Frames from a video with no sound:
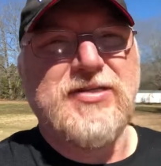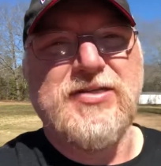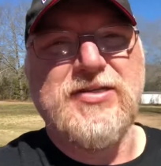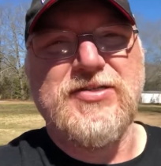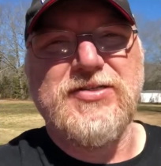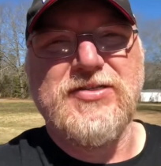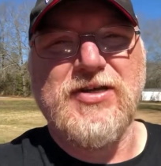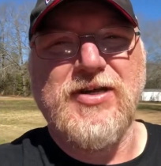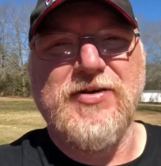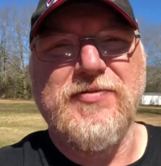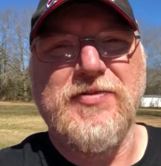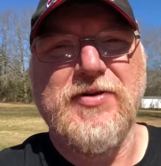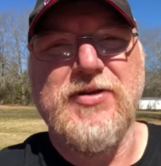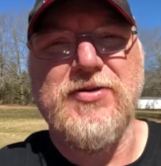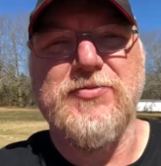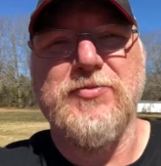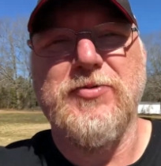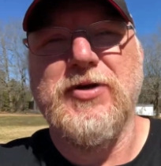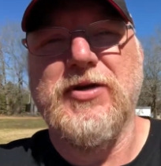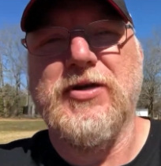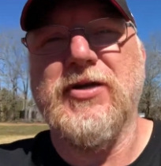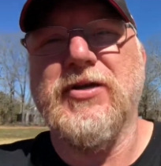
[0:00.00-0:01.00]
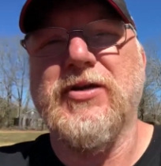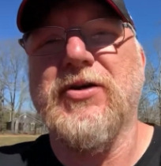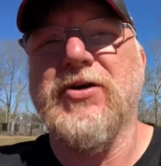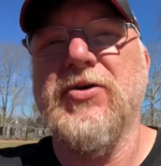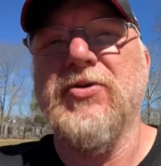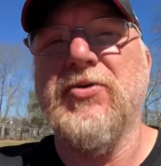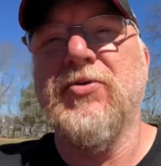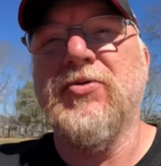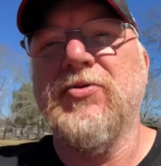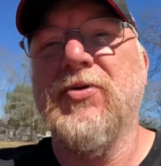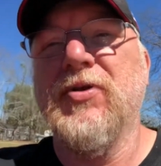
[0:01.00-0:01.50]
70s wicked
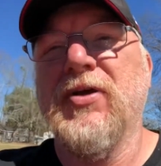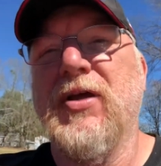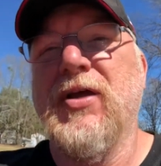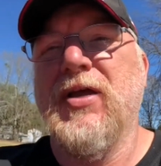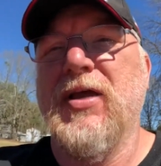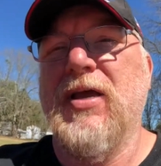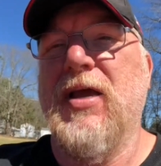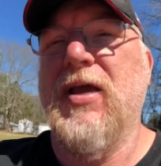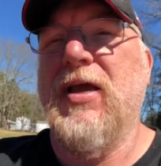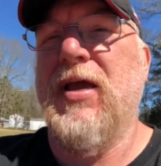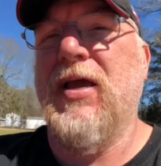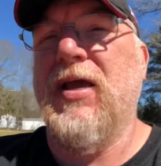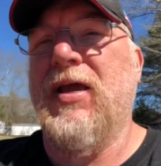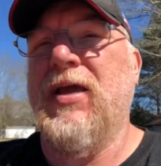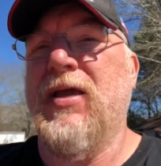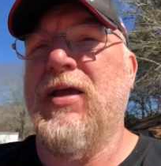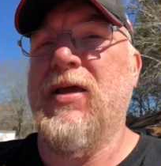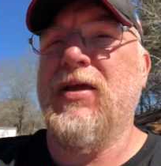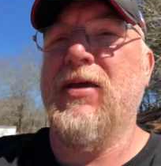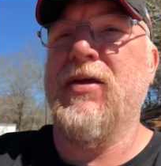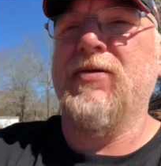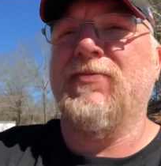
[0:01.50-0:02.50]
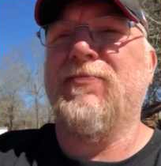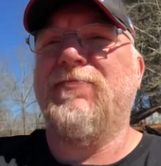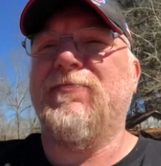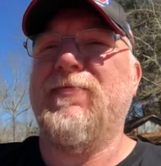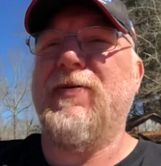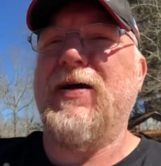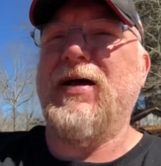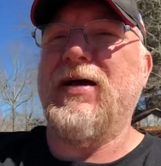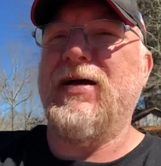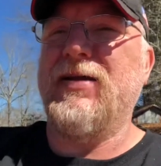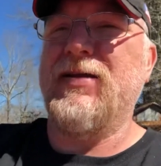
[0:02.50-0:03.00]
cool and
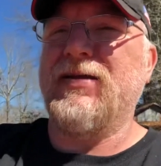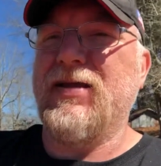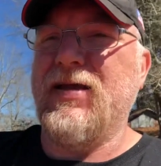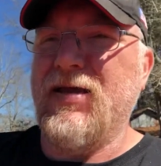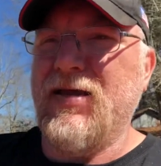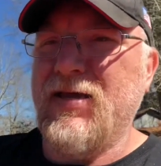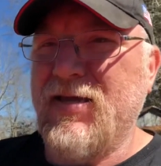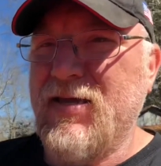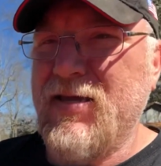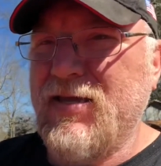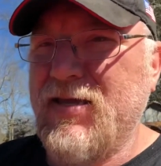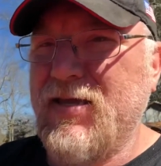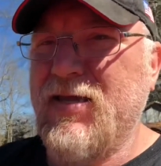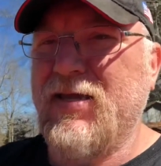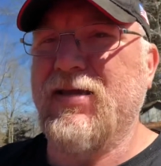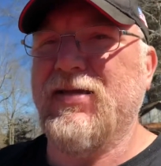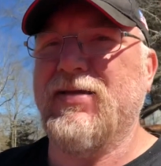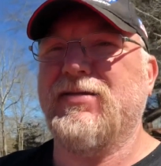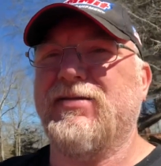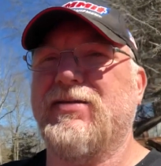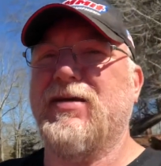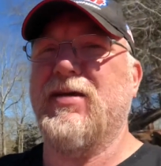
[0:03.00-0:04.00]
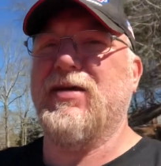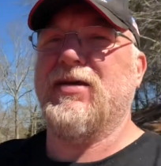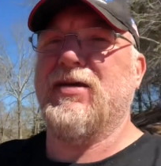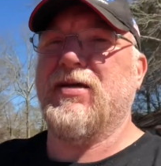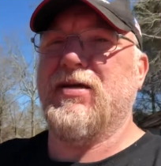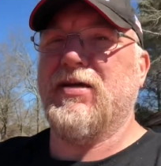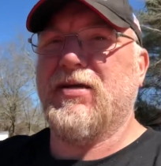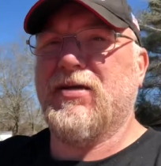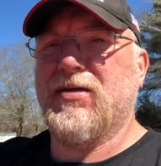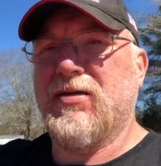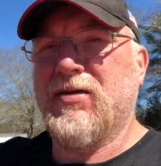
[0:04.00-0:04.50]
find a
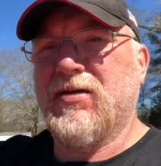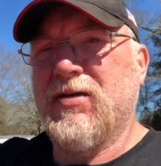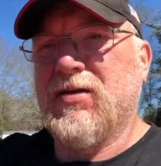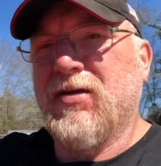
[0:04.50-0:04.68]
intake.